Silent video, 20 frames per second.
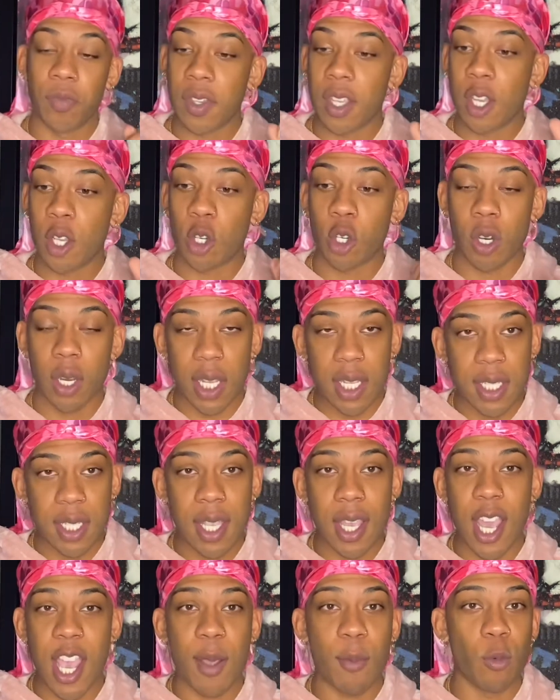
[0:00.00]
crazy,
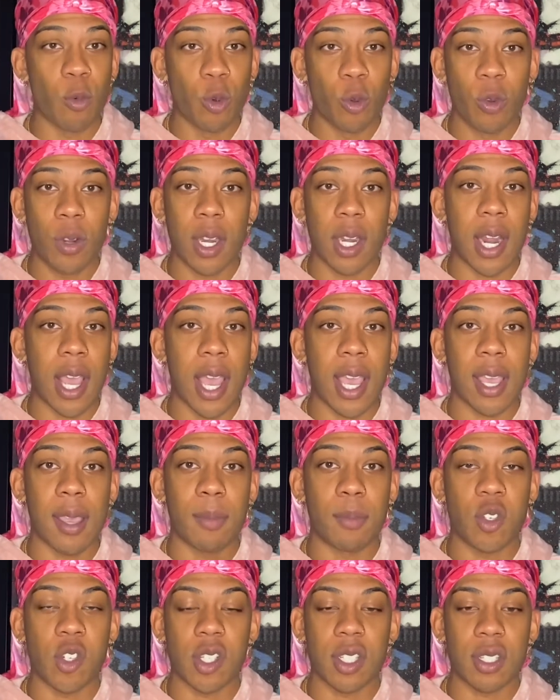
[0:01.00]
I am rude, and I
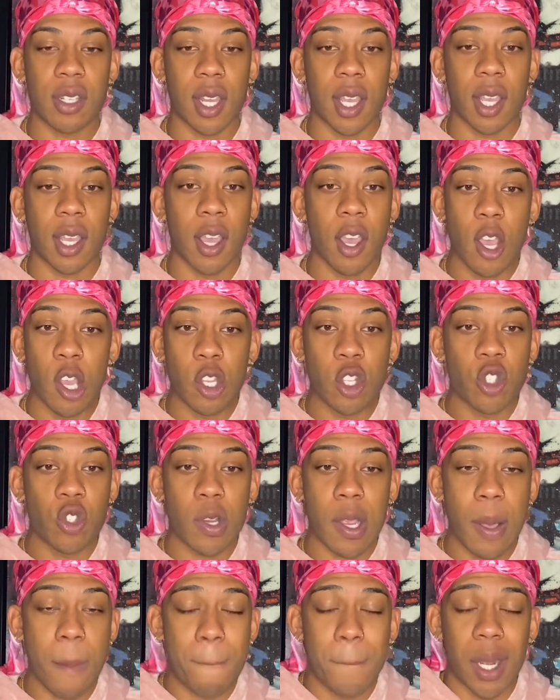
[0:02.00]
am just like
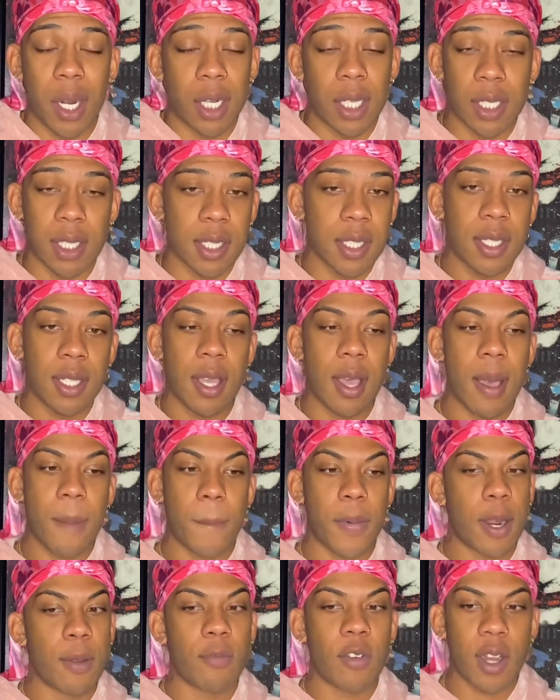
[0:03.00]
straight blunt.
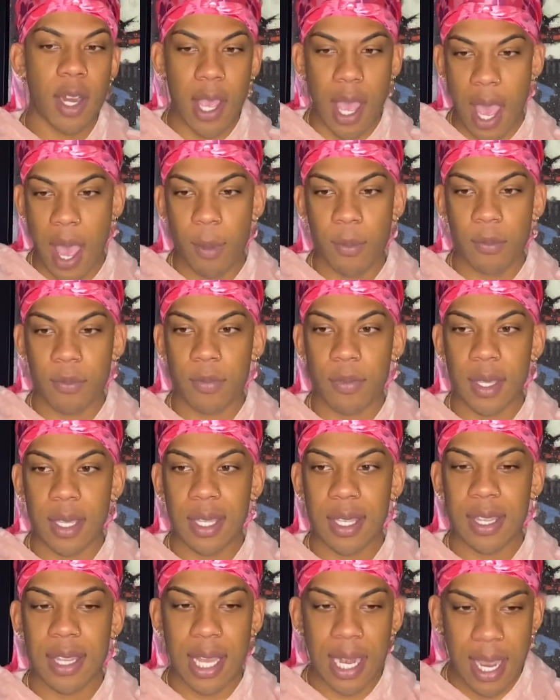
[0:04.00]
But I'm very
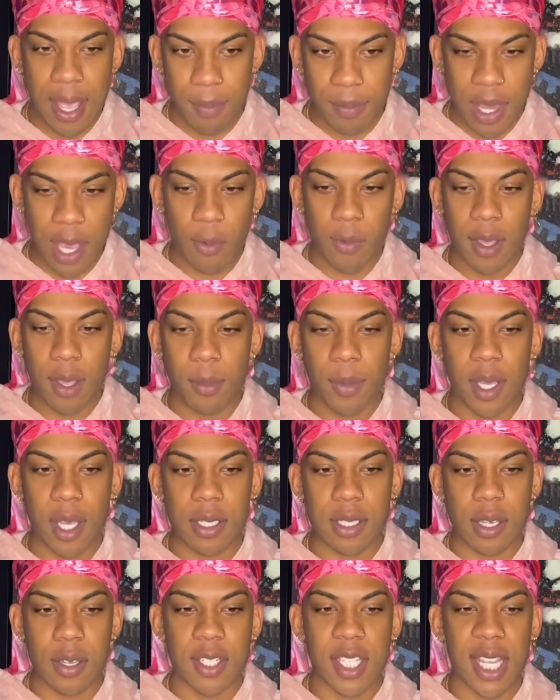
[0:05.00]
happy that I am that way
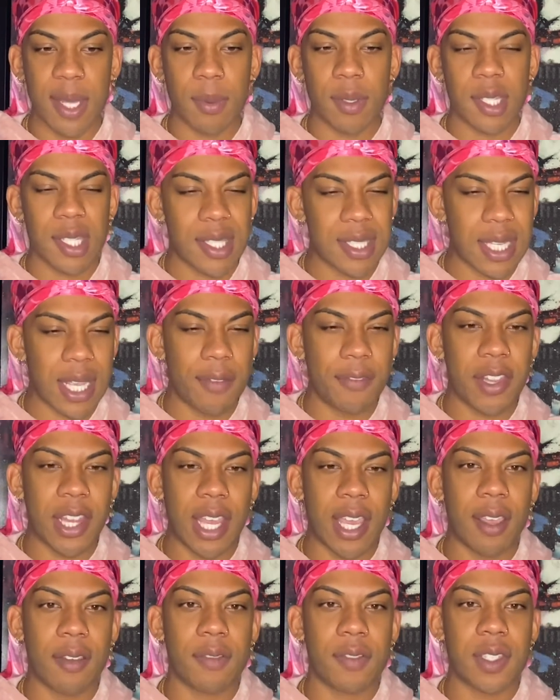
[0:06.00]
because I was able to save
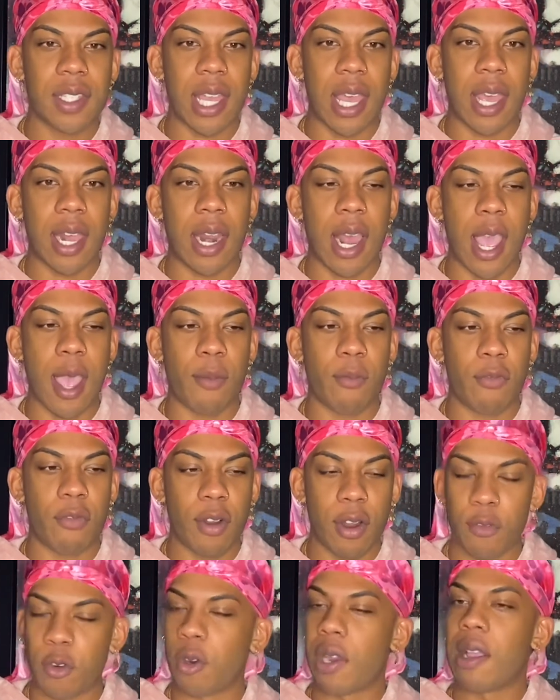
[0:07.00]
lives, and I'm
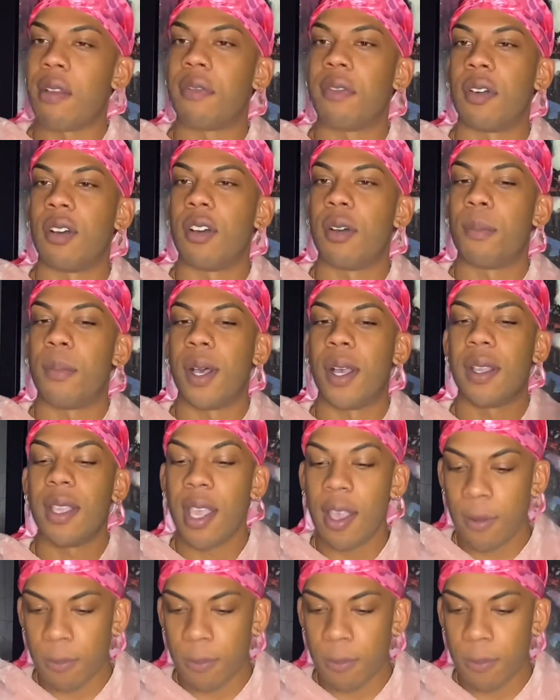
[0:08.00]
forever grateful. But yeah,